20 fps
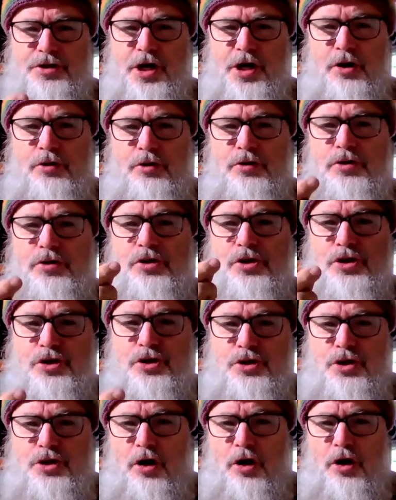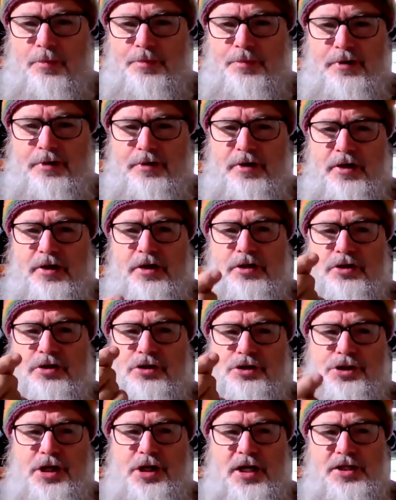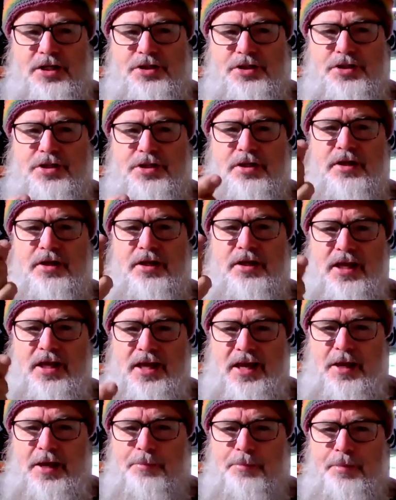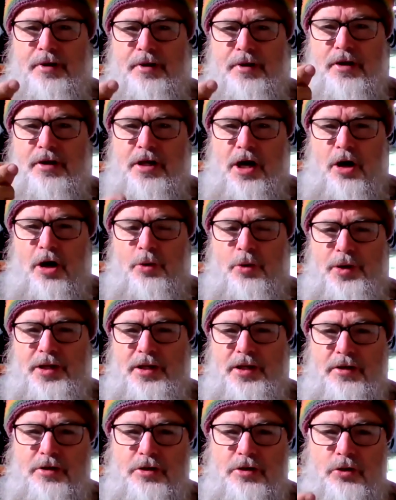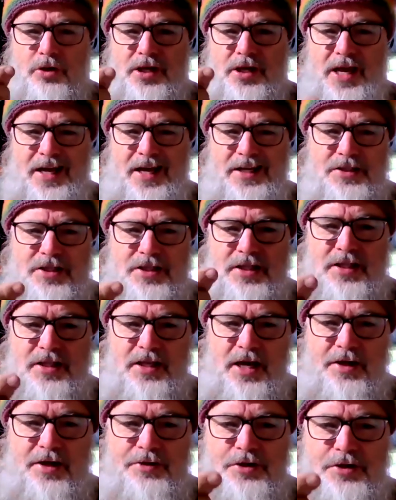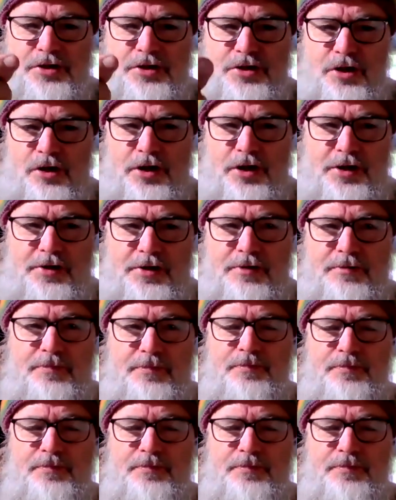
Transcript: Don't stop. Just keep going. You'll get to the other side.